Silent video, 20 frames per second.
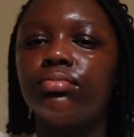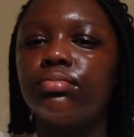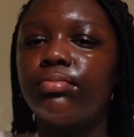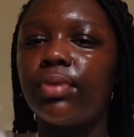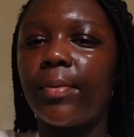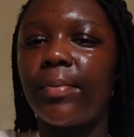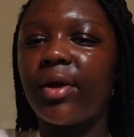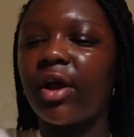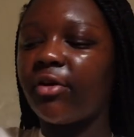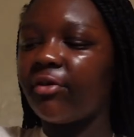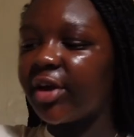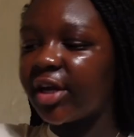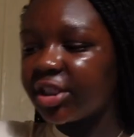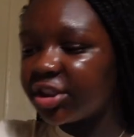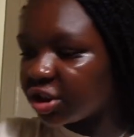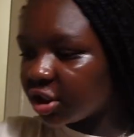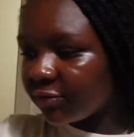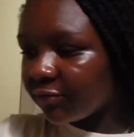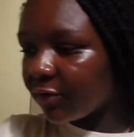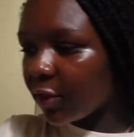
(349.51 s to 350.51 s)

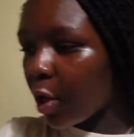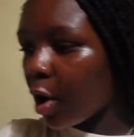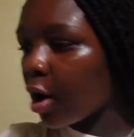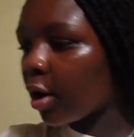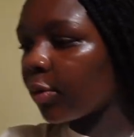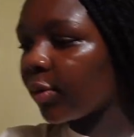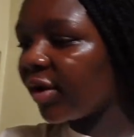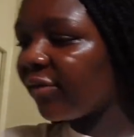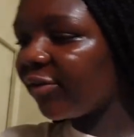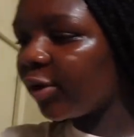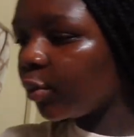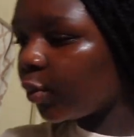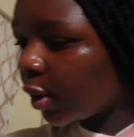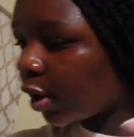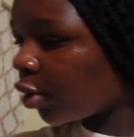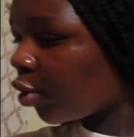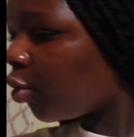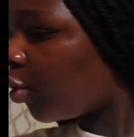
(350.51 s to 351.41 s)
preparation vlog, whatever you want to